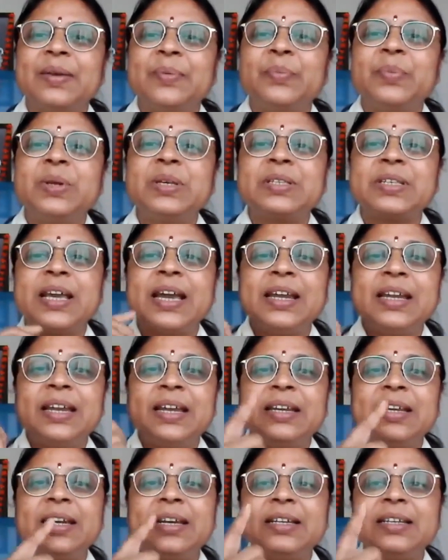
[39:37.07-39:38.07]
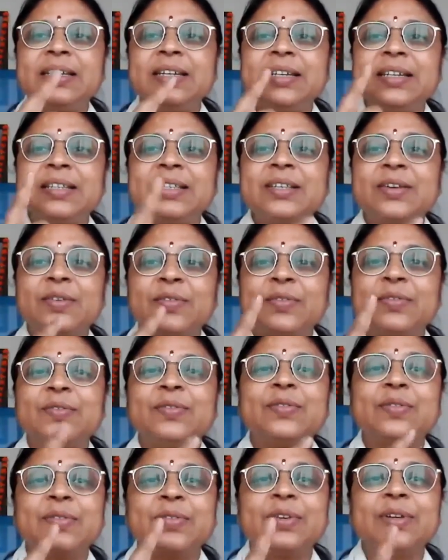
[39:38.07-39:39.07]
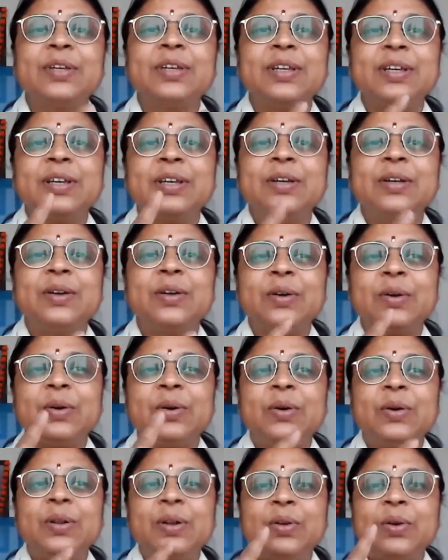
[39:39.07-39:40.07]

Presiding deities of all